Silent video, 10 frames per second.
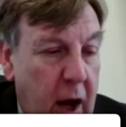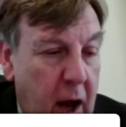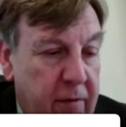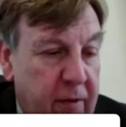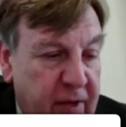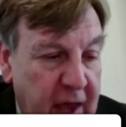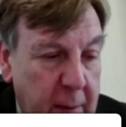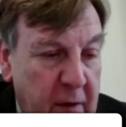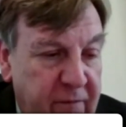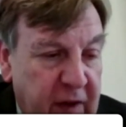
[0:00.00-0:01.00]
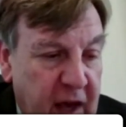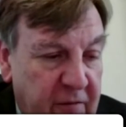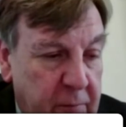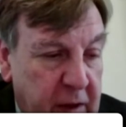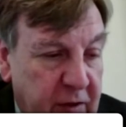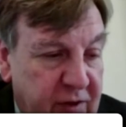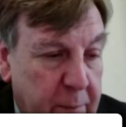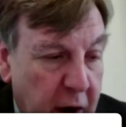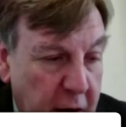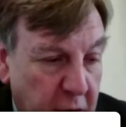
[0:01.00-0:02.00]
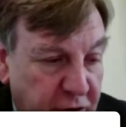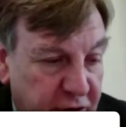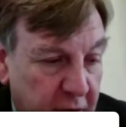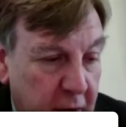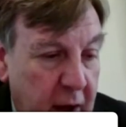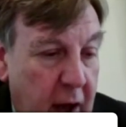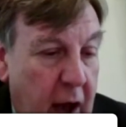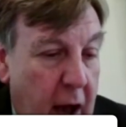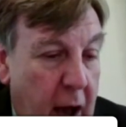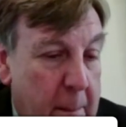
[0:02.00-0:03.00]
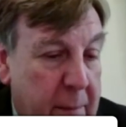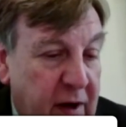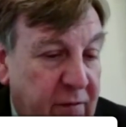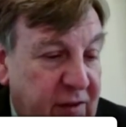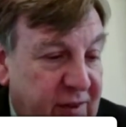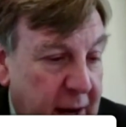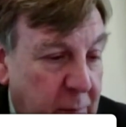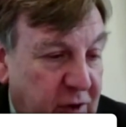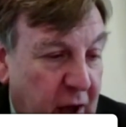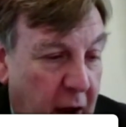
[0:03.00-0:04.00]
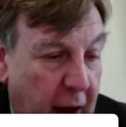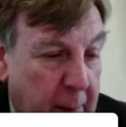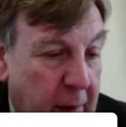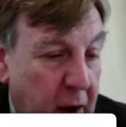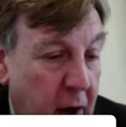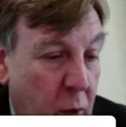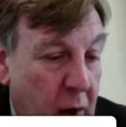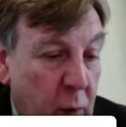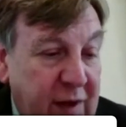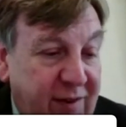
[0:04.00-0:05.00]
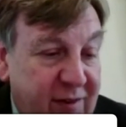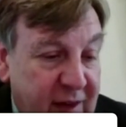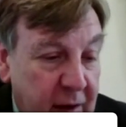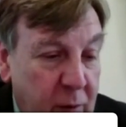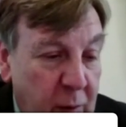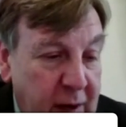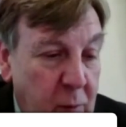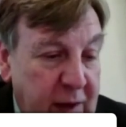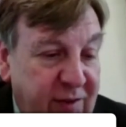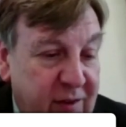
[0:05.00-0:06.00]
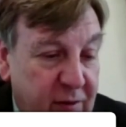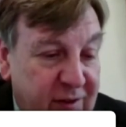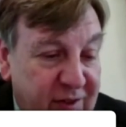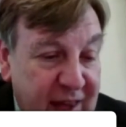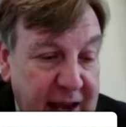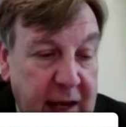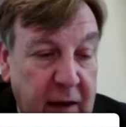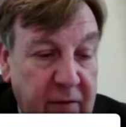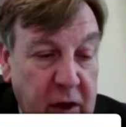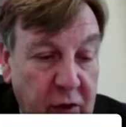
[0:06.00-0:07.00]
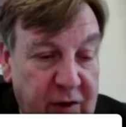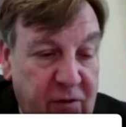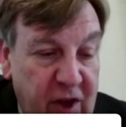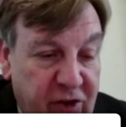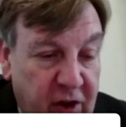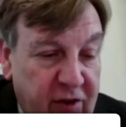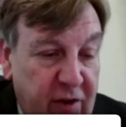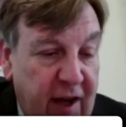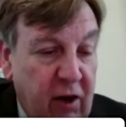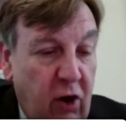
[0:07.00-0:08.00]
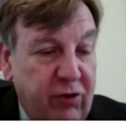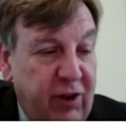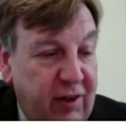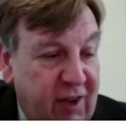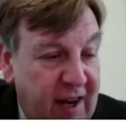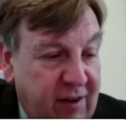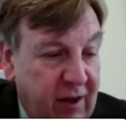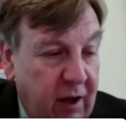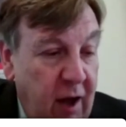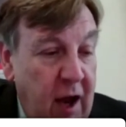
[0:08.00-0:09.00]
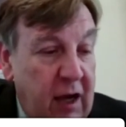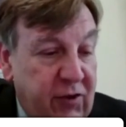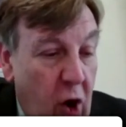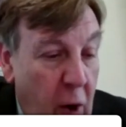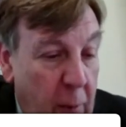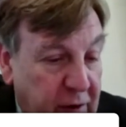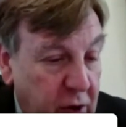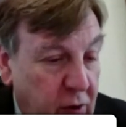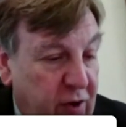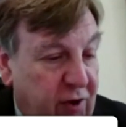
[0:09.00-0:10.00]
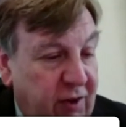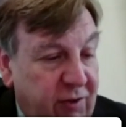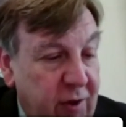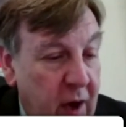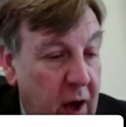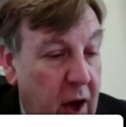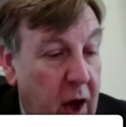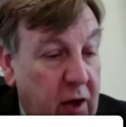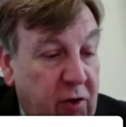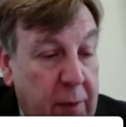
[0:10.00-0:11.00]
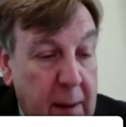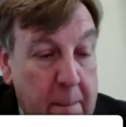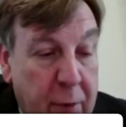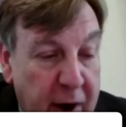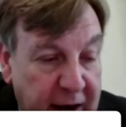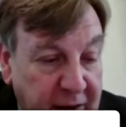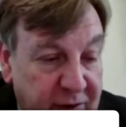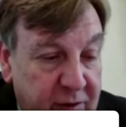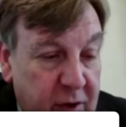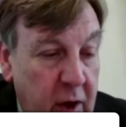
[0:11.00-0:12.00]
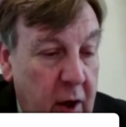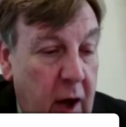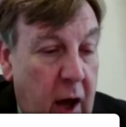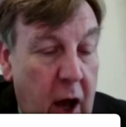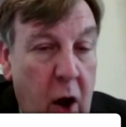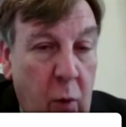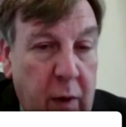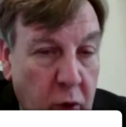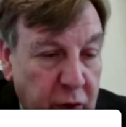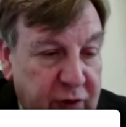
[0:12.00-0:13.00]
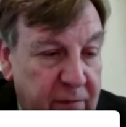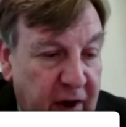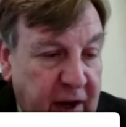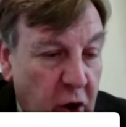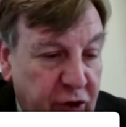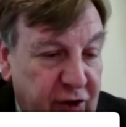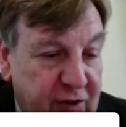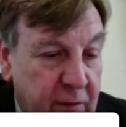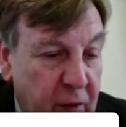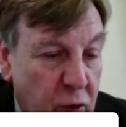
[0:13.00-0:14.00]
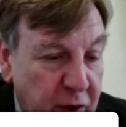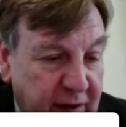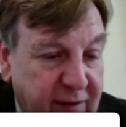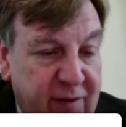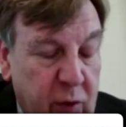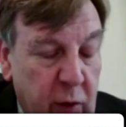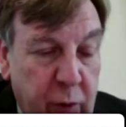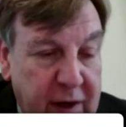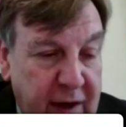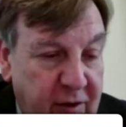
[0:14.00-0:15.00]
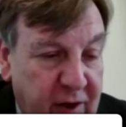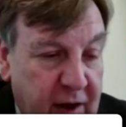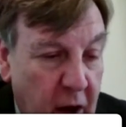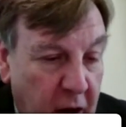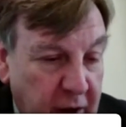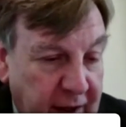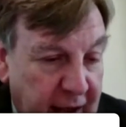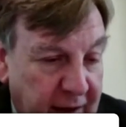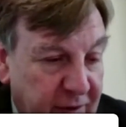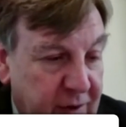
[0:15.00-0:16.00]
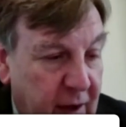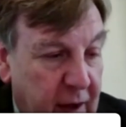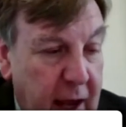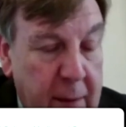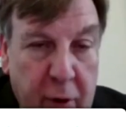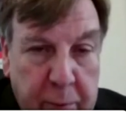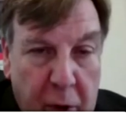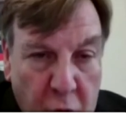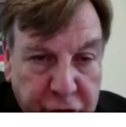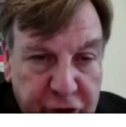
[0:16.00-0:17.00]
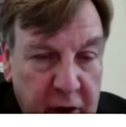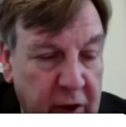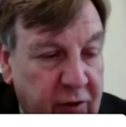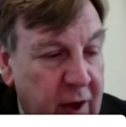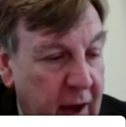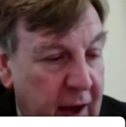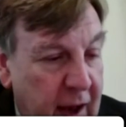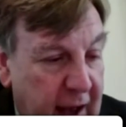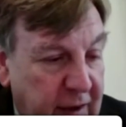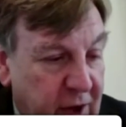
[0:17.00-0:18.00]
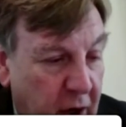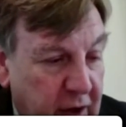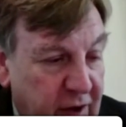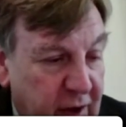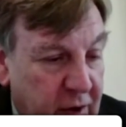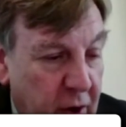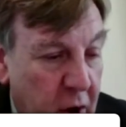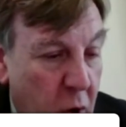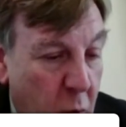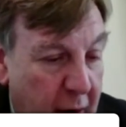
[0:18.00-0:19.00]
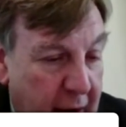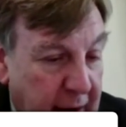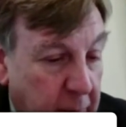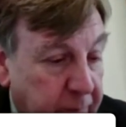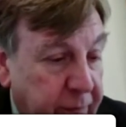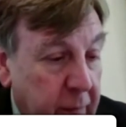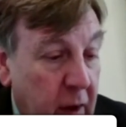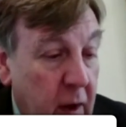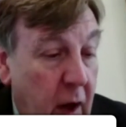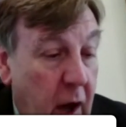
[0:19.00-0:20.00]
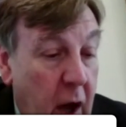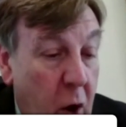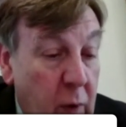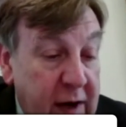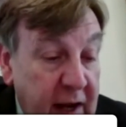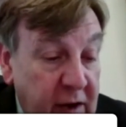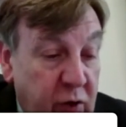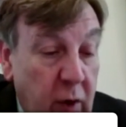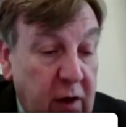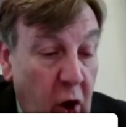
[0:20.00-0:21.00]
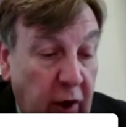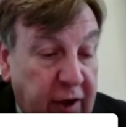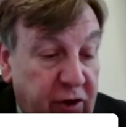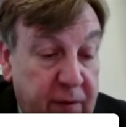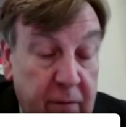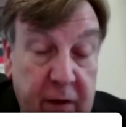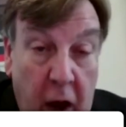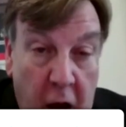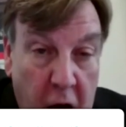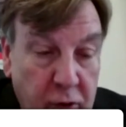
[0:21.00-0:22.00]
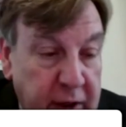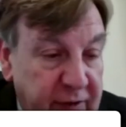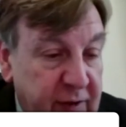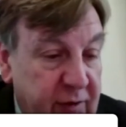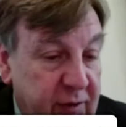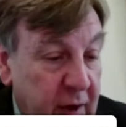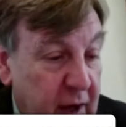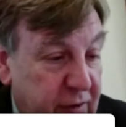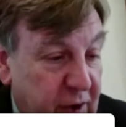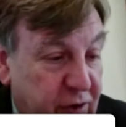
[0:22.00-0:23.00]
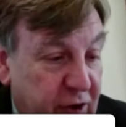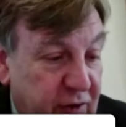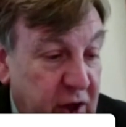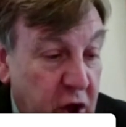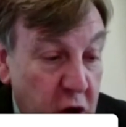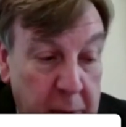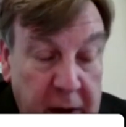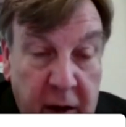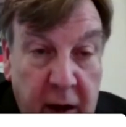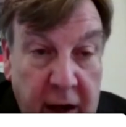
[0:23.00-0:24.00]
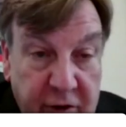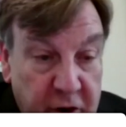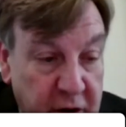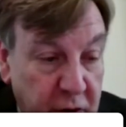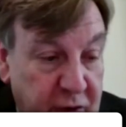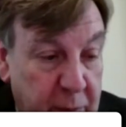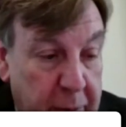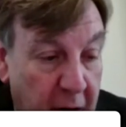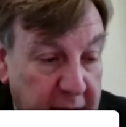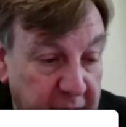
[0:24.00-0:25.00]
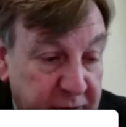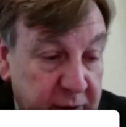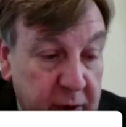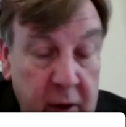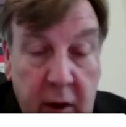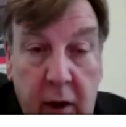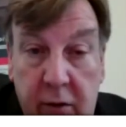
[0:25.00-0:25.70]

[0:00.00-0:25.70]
uh, the theme of the government's approach. Uh, but at the same time, while we see, we, we see the use of digital technology and data as opportunities uh, to be embraced, uh, we are also very conscious of the risks which we need to guard against in a proportionate and targeted way. Uh, we need to acknowledge that there are risks such as human introduced bias,